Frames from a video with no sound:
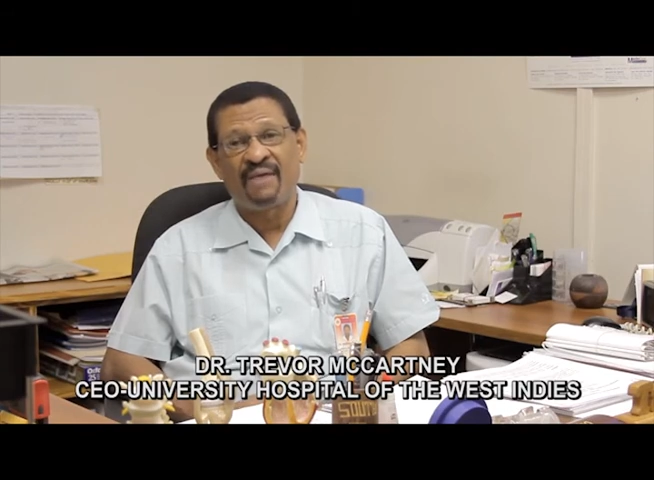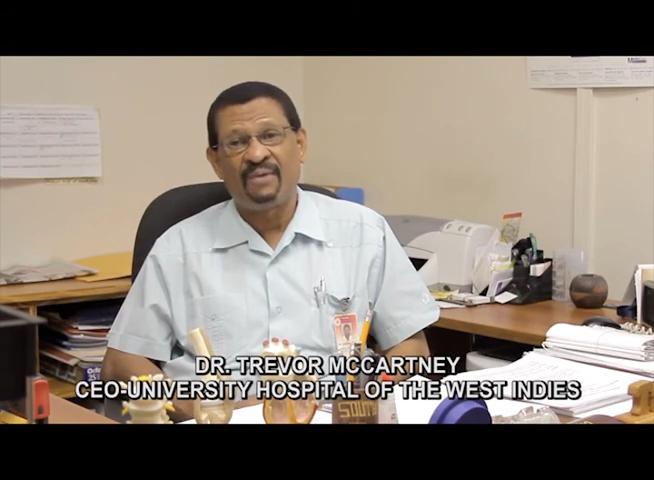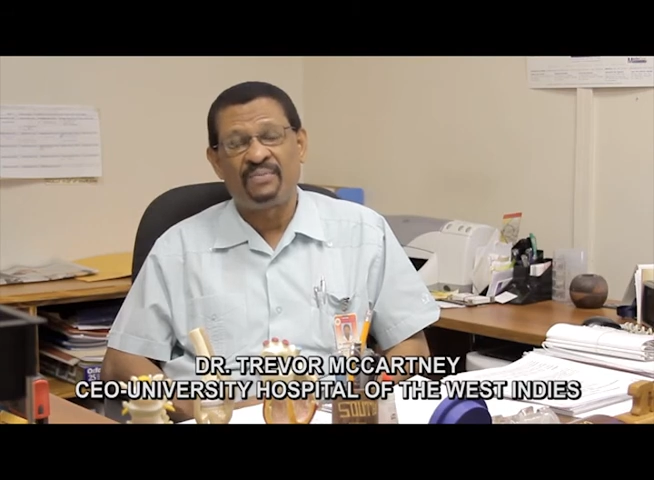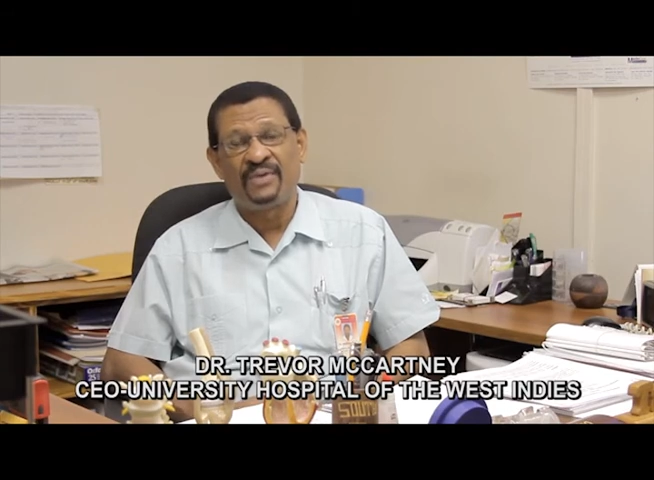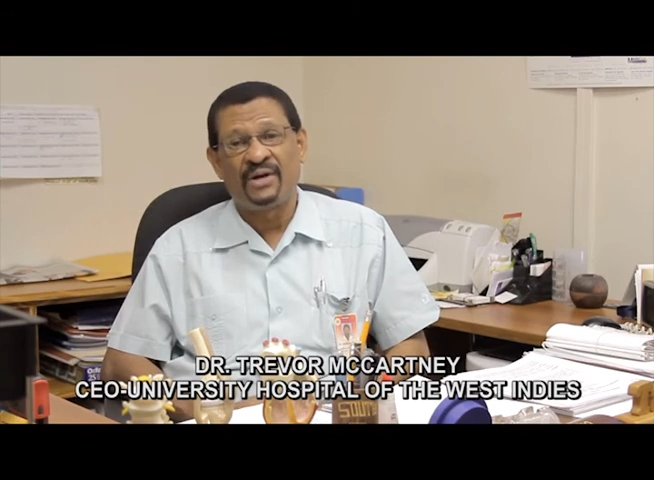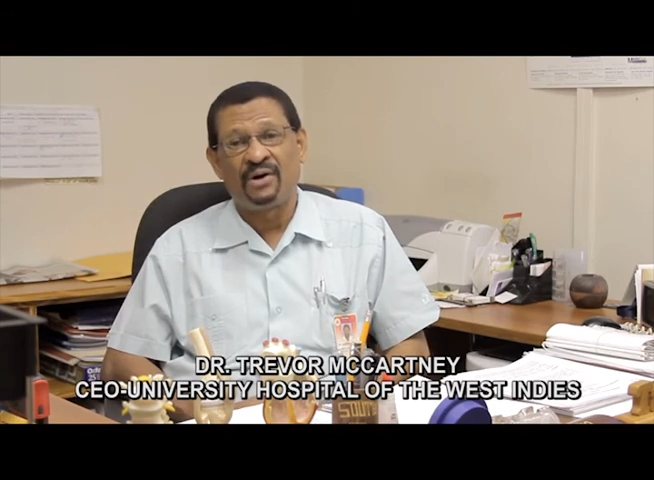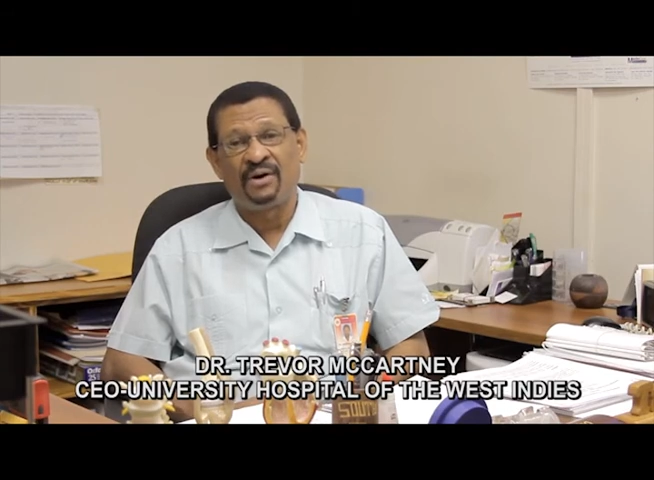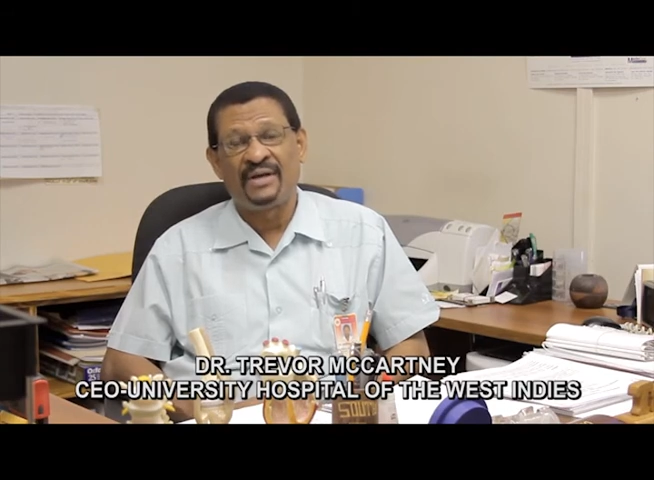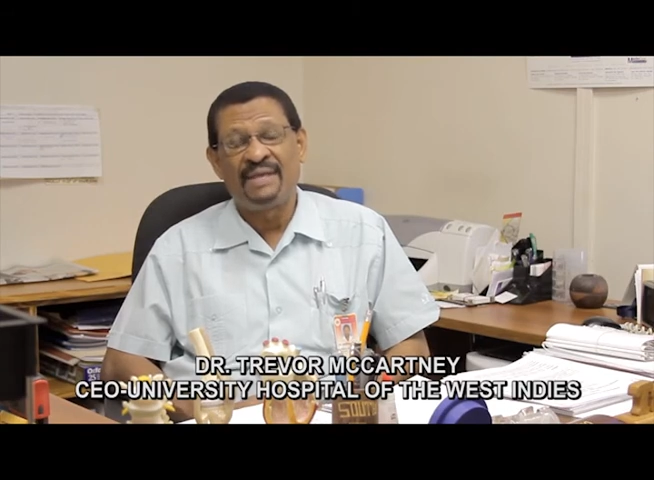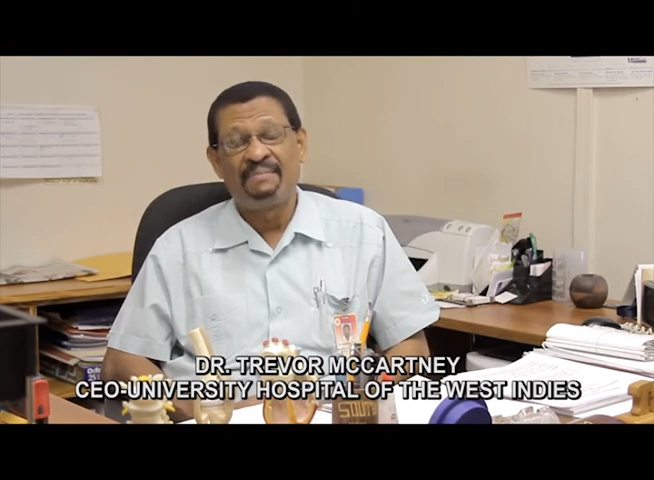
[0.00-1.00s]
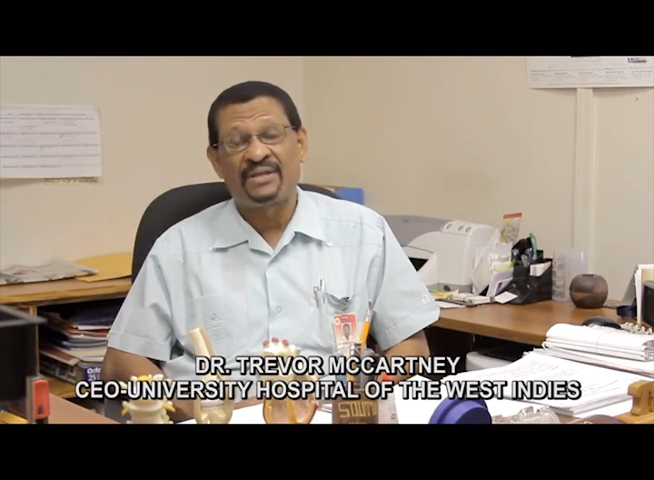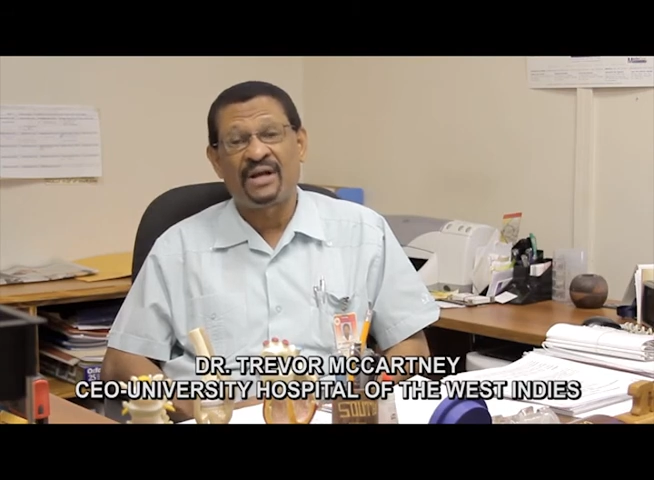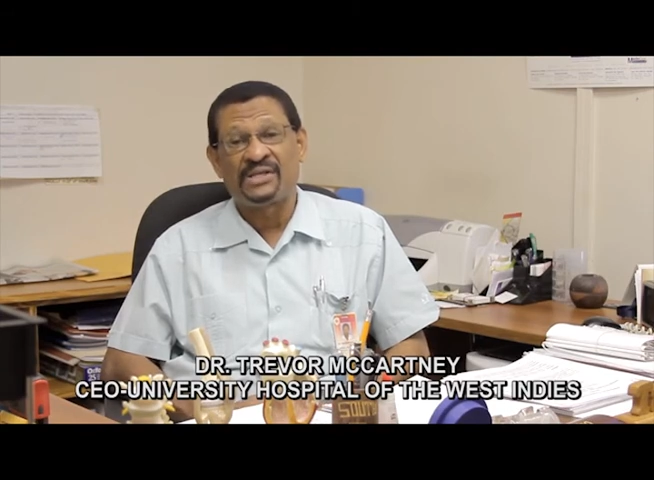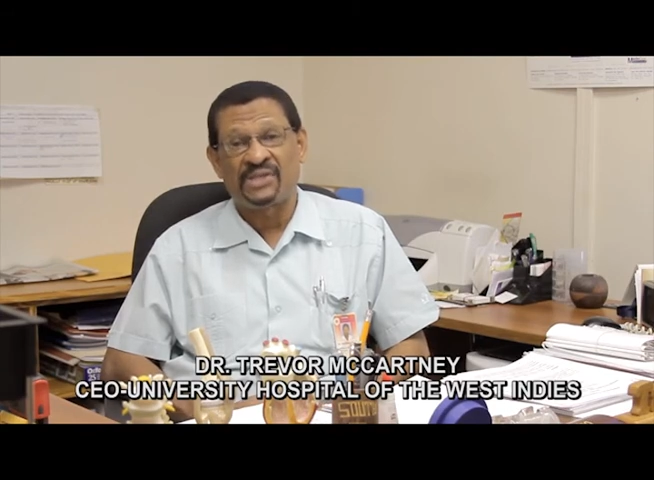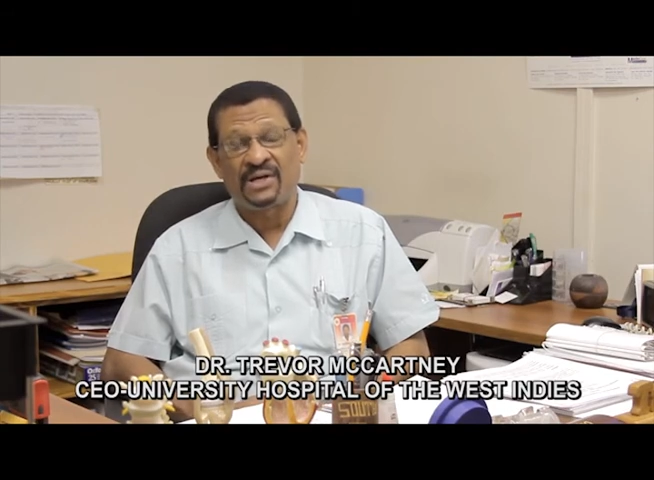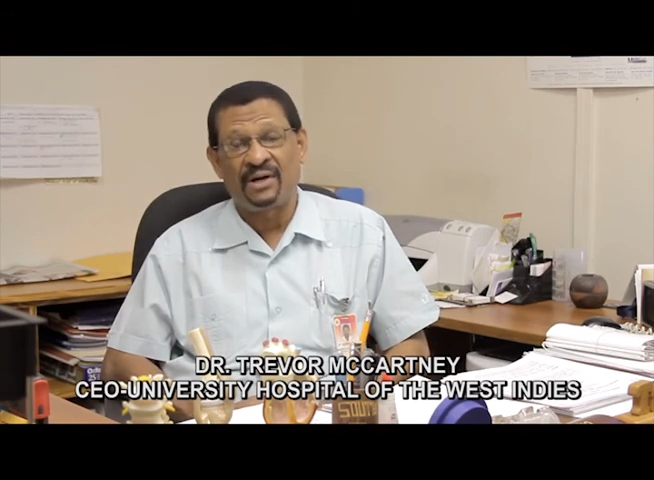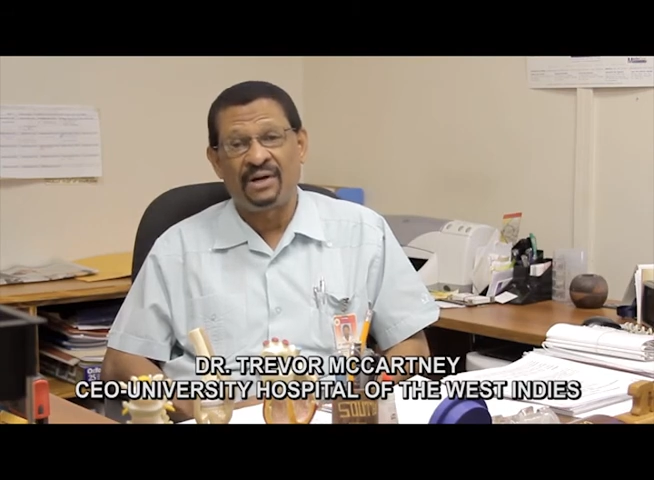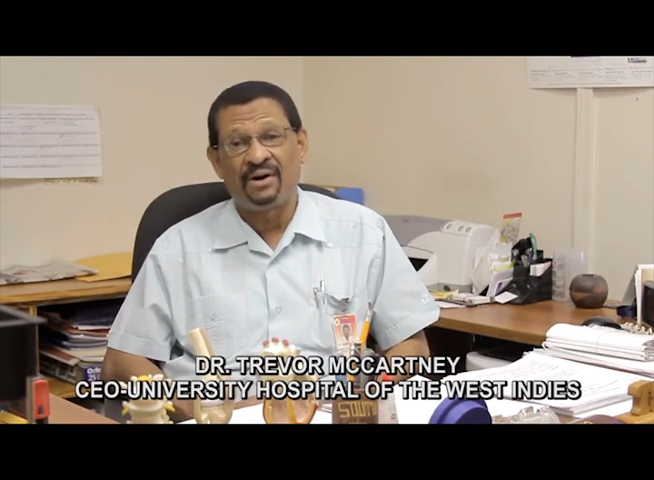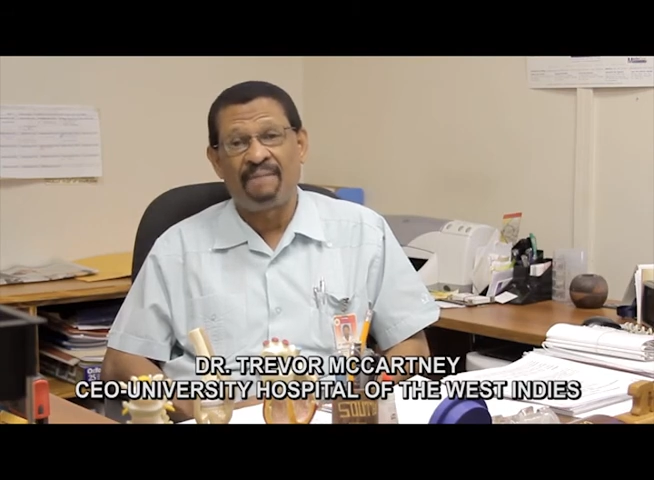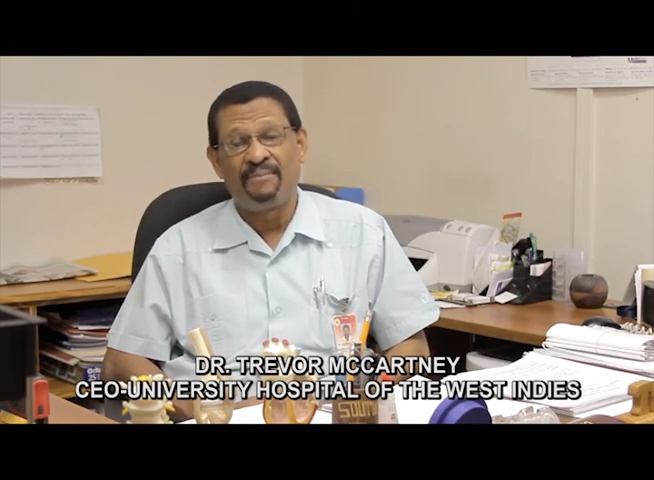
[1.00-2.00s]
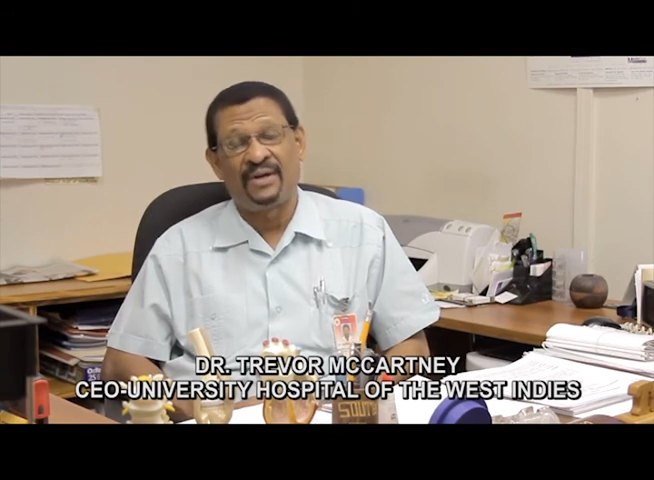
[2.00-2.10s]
are what we call hematological or